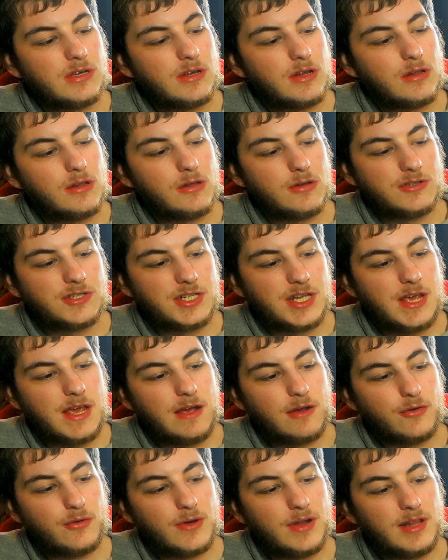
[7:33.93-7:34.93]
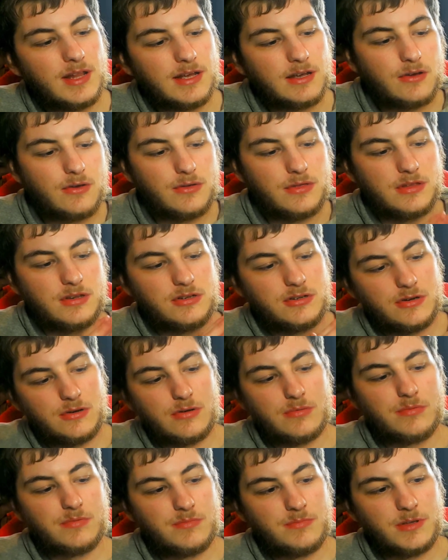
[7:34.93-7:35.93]
glossy acrylic on the
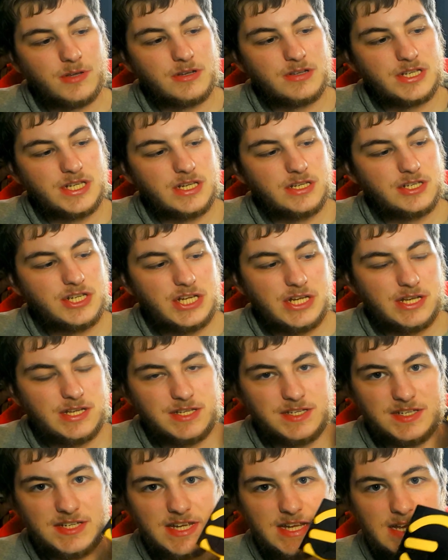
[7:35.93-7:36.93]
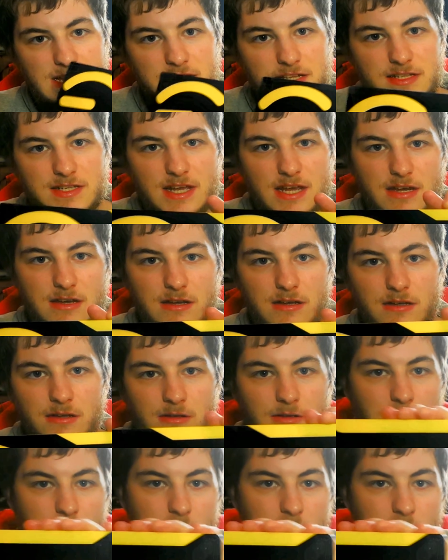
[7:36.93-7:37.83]
top, because as you can see it's kind of